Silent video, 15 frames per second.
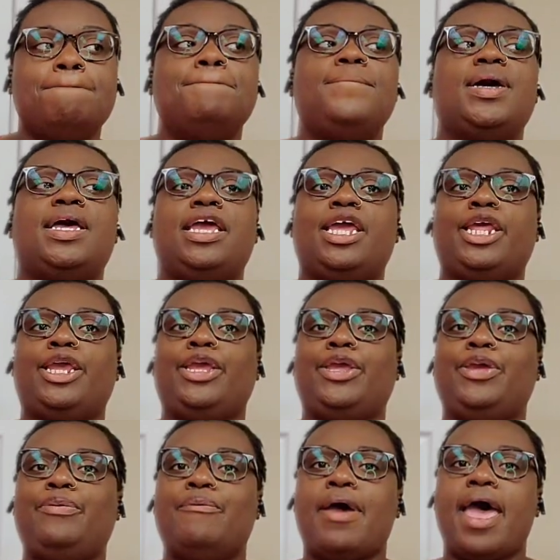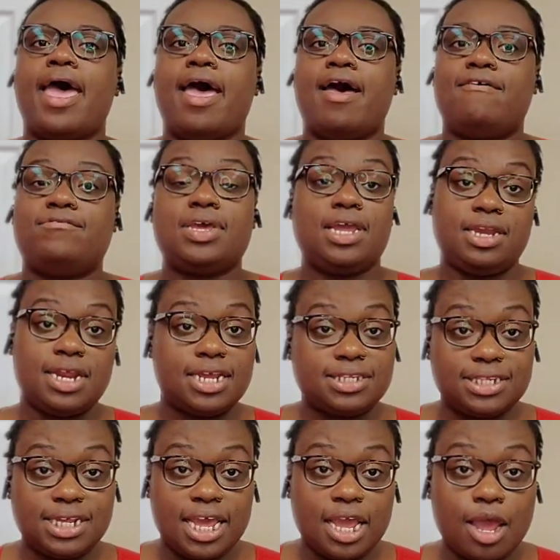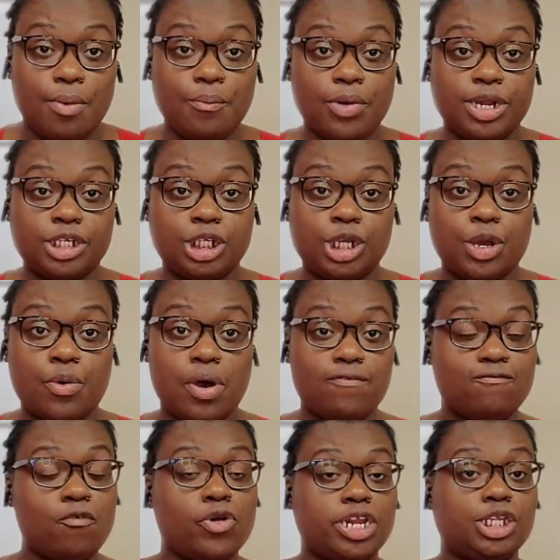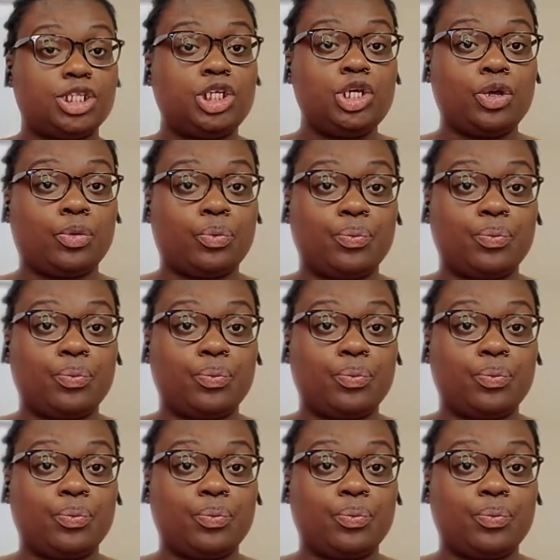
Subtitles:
but you have a debt to income ratio of 42.